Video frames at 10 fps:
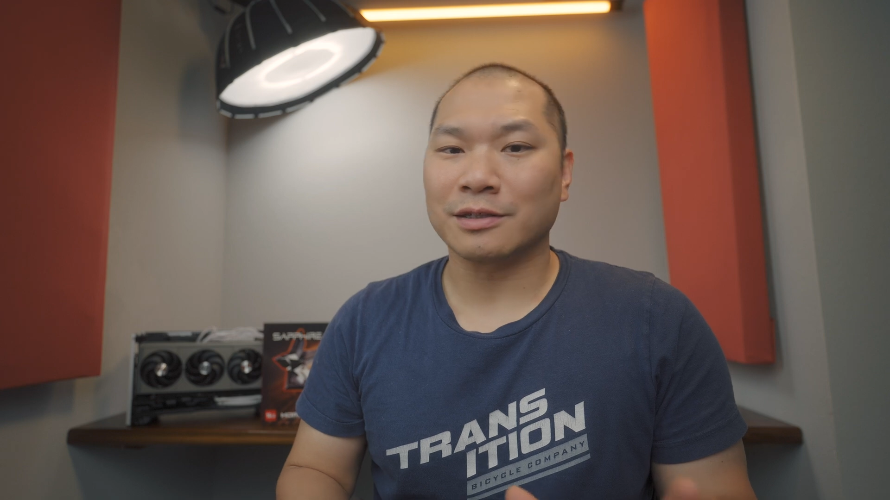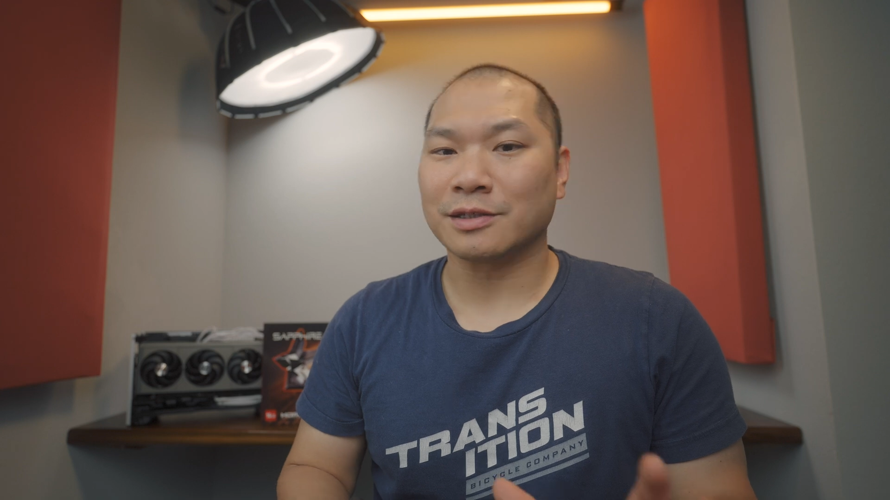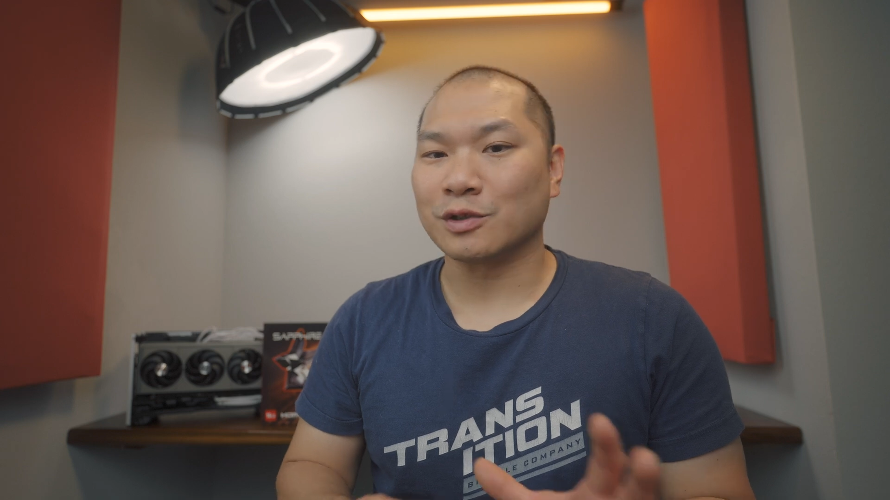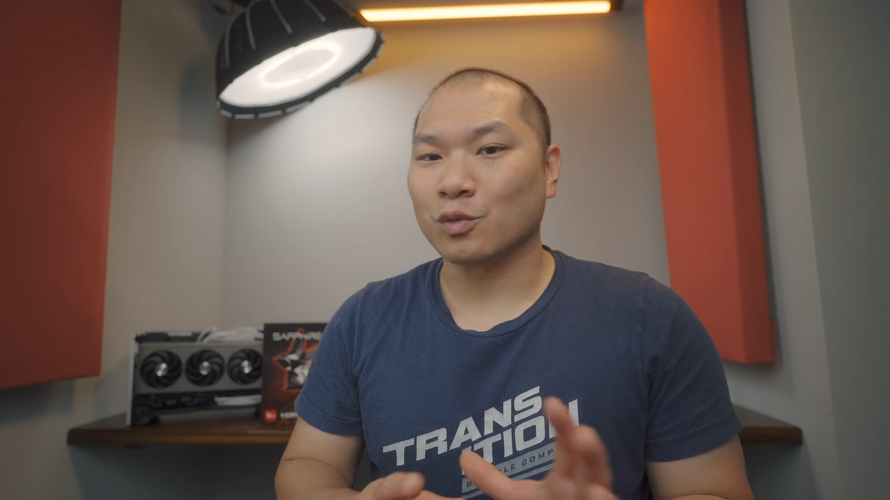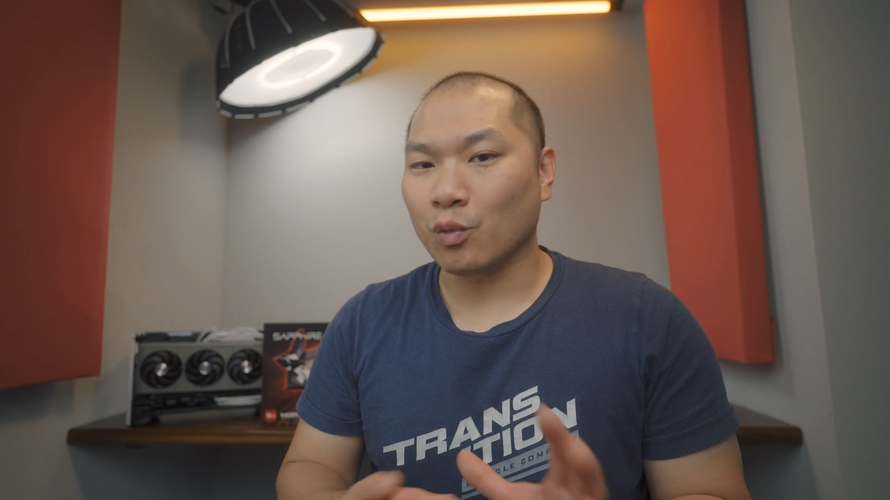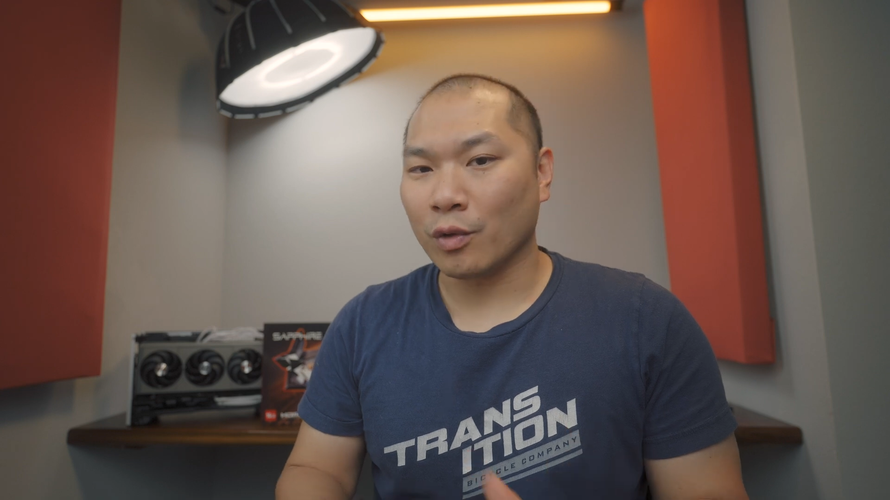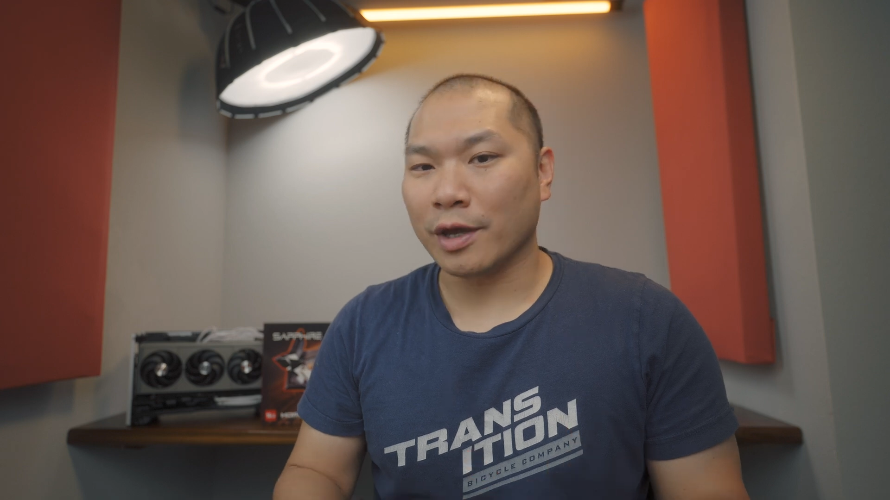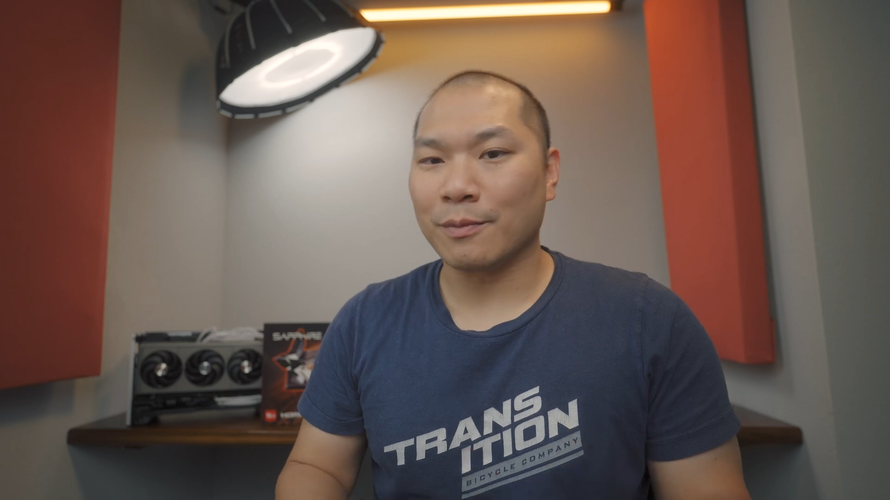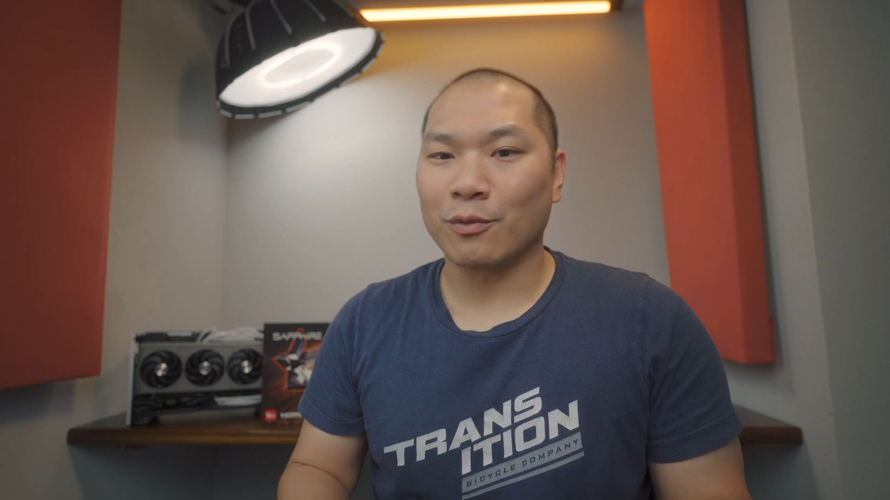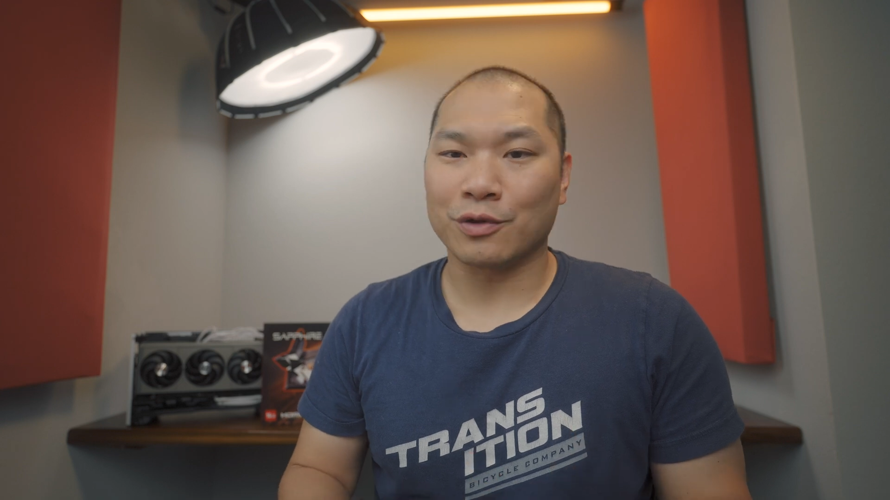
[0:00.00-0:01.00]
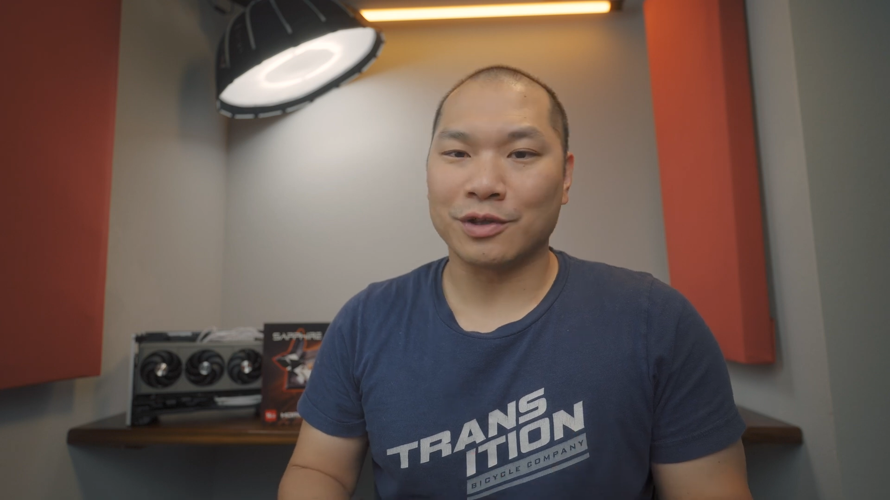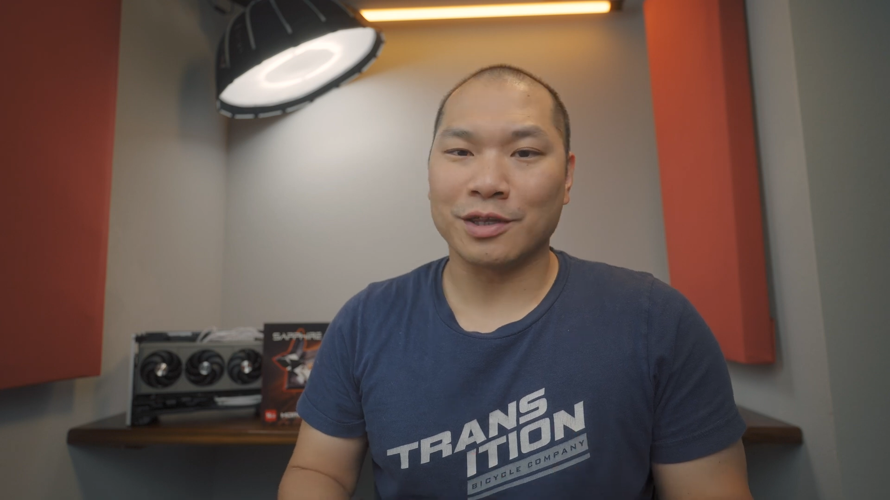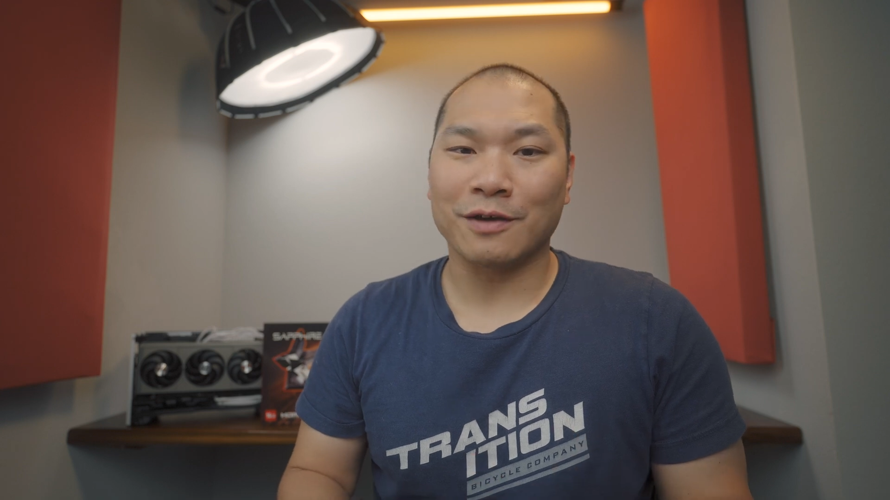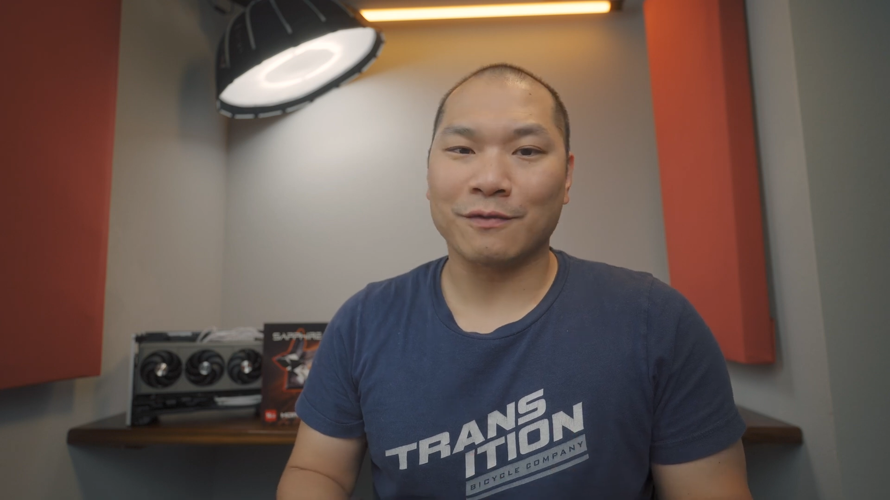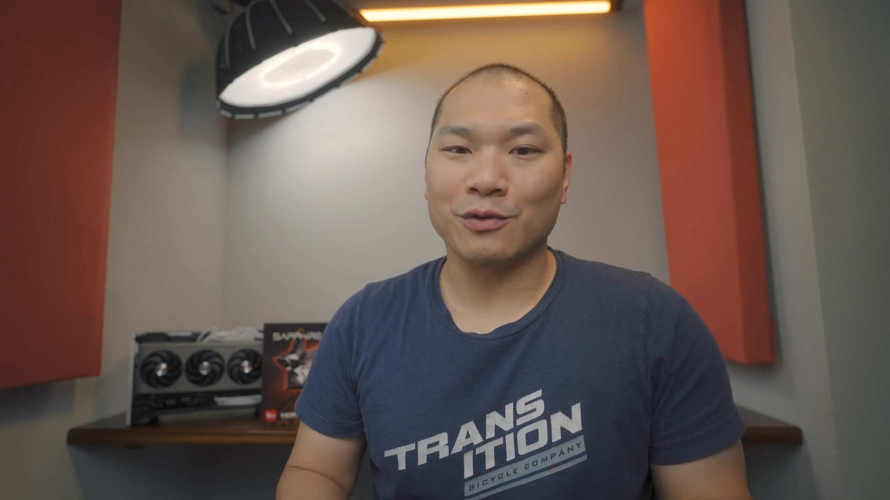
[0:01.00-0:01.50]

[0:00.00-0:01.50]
this is way more than enough